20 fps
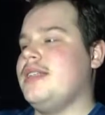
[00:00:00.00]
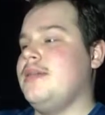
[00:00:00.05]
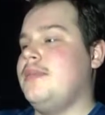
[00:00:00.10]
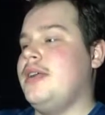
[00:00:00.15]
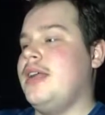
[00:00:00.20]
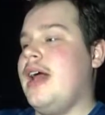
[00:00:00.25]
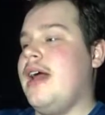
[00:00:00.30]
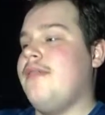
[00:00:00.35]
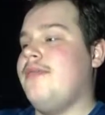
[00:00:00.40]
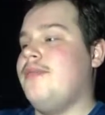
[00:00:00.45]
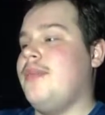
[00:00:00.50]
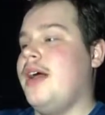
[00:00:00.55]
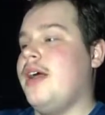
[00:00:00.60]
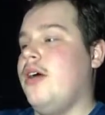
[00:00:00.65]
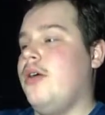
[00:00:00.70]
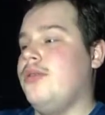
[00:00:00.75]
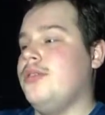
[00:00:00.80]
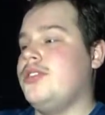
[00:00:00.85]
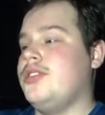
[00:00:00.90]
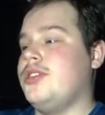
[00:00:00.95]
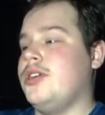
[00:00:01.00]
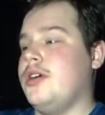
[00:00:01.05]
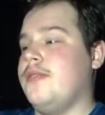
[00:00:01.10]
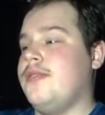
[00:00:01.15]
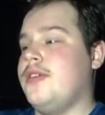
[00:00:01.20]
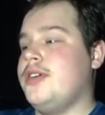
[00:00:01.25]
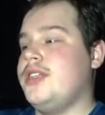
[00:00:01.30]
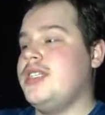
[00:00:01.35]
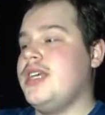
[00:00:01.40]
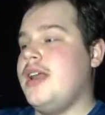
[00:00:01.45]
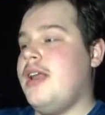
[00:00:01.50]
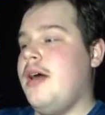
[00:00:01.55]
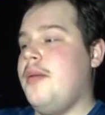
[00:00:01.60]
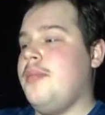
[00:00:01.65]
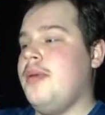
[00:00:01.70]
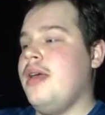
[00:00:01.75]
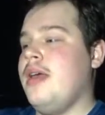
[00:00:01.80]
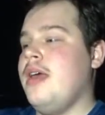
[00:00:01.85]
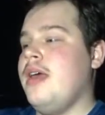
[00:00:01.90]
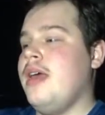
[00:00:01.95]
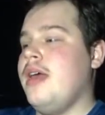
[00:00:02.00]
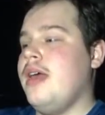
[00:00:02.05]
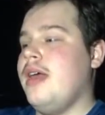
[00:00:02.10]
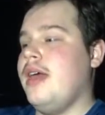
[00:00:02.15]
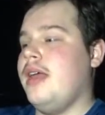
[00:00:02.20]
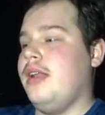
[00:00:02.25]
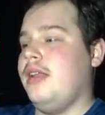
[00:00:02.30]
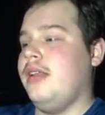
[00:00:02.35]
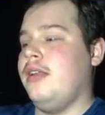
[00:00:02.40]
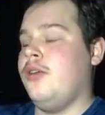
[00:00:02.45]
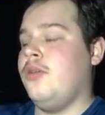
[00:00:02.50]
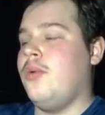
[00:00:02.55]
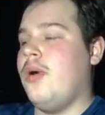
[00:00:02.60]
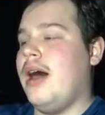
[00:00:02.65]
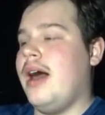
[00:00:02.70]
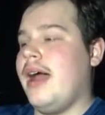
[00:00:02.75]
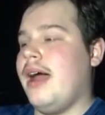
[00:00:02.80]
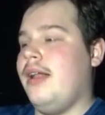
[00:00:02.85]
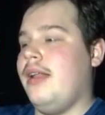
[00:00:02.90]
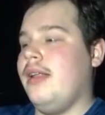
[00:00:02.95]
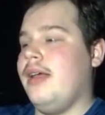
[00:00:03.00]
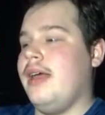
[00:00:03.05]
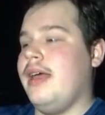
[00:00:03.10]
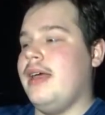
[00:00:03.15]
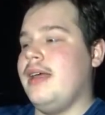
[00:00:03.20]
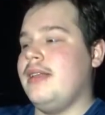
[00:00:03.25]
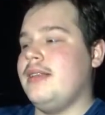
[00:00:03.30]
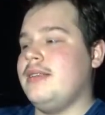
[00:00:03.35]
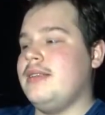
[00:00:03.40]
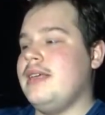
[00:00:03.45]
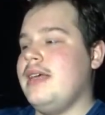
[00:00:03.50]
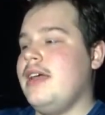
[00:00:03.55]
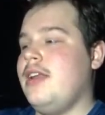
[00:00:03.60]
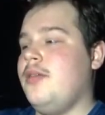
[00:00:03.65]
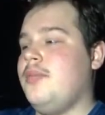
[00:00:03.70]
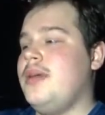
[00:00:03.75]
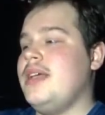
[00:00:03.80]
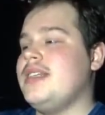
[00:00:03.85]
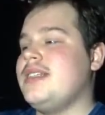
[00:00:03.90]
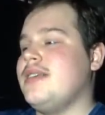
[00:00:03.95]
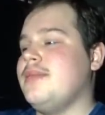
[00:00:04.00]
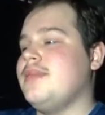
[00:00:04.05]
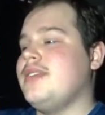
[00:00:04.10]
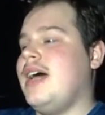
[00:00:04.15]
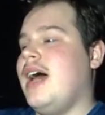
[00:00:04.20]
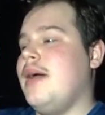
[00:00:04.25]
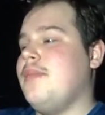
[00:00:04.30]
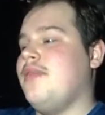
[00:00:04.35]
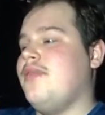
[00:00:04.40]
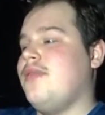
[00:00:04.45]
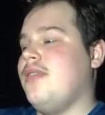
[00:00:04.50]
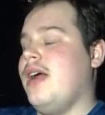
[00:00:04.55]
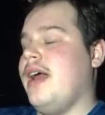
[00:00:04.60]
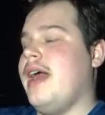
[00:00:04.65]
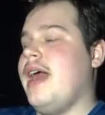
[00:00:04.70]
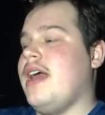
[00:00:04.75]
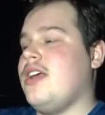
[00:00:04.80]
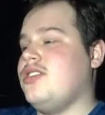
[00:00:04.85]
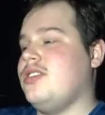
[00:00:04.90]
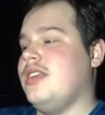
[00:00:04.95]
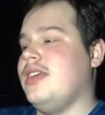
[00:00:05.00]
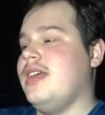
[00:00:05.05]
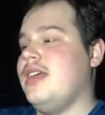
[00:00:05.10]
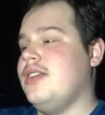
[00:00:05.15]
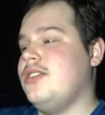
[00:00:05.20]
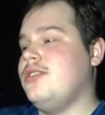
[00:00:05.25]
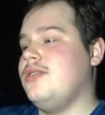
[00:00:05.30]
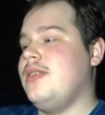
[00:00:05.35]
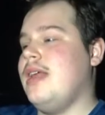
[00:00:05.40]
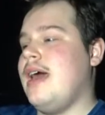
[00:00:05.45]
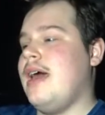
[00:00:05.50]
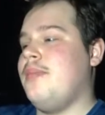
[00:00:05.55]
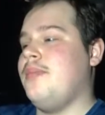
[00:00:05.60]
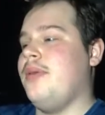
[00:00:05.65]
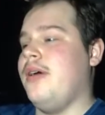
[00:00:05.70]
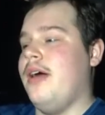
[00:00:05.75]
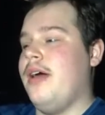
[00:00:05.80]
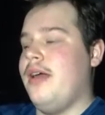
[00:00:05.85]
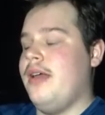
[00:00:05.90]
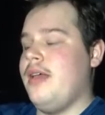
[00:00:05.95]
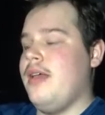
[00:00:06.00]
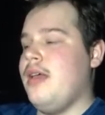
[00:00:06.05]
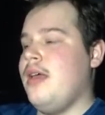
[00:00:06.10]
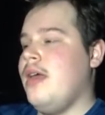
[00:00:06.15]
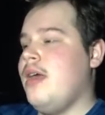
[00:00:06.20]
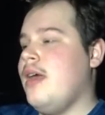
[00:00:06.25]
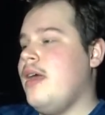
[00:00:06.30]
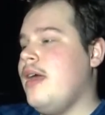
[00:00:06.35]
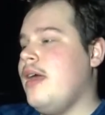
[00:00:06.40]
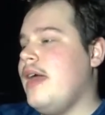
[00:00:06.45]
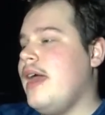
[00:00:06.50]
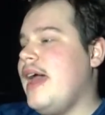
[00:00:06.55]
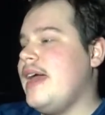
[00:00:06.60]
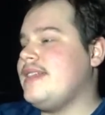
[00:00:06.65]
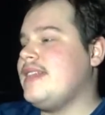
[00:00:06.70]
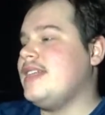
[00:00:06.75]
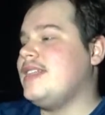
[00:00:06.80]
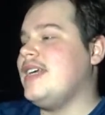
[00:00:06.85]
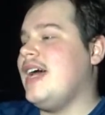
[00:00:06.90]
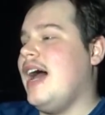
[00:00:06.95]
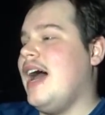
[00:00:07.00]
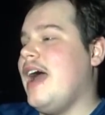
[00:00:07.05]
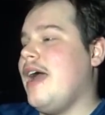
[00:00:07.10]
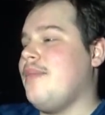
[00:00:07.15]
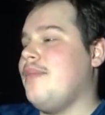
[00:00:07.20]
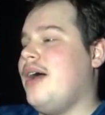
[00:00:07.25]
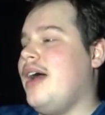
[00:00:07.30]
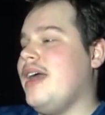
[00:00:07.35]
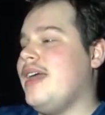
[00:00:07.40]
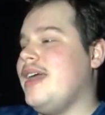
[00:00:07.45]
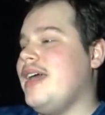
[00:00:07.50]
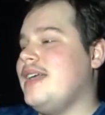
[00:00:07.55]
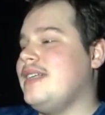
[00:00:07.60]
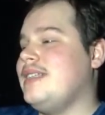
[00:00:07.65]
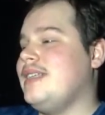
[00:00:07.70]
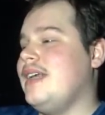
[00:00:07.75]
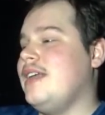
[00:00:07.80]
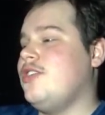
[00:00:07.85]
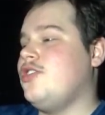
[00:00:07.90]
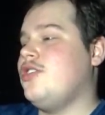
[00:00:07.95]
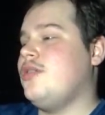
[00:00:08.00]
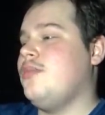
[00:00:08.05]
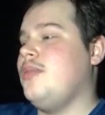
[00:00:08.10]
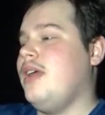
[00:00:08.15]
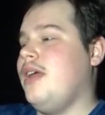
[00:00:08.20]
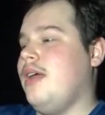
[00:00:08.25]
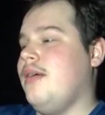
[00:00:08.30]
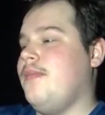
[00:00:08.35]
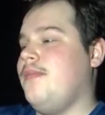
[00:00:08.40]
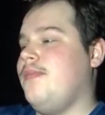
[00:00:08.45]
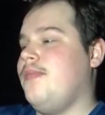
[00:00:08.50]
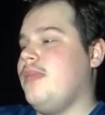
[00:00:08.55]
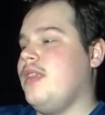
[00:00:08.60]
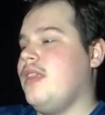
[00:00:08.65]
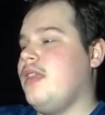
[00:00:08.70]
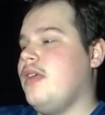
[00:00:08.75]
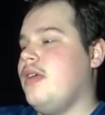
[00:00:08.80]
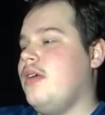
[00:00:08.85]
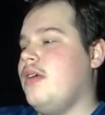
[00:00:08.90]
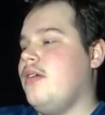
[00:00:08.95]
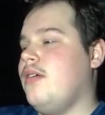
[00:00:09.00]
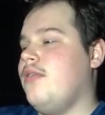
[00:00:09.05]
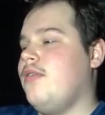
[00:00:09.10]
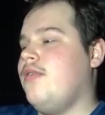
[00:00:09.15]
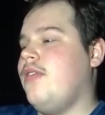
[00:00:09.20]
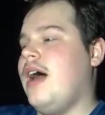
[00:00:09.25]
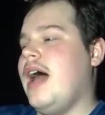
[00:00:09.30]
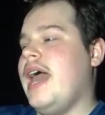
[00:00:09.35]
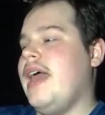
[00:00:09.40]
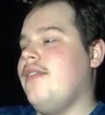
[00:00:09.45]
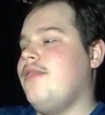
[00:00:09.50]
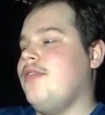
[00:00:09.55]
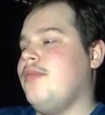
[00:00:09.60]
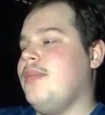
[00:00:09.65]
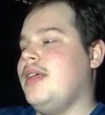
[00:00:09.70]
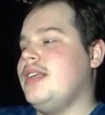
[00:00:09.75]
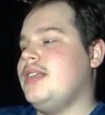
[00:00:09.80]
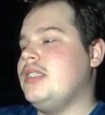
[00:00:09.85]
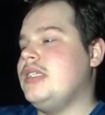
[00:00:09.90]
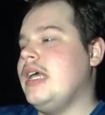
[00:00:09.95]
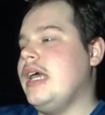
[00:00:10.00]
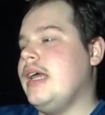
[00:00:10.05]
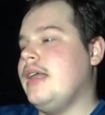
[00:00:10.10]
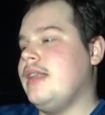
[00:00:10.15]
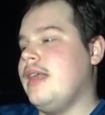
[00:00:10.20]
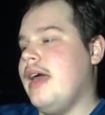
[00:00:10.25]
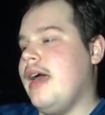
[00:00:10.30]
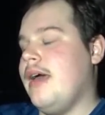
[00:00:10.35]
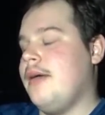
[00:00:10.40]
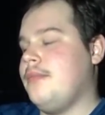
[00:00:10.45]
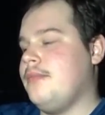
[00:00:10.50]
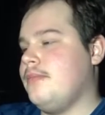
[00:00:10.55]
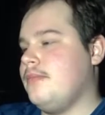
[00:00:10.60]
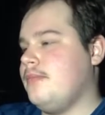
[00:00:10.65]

I'm going to have my own server set up in a little while, and it'll be some time before I actually get to that, but at the time, I guess it should be fine for me to say that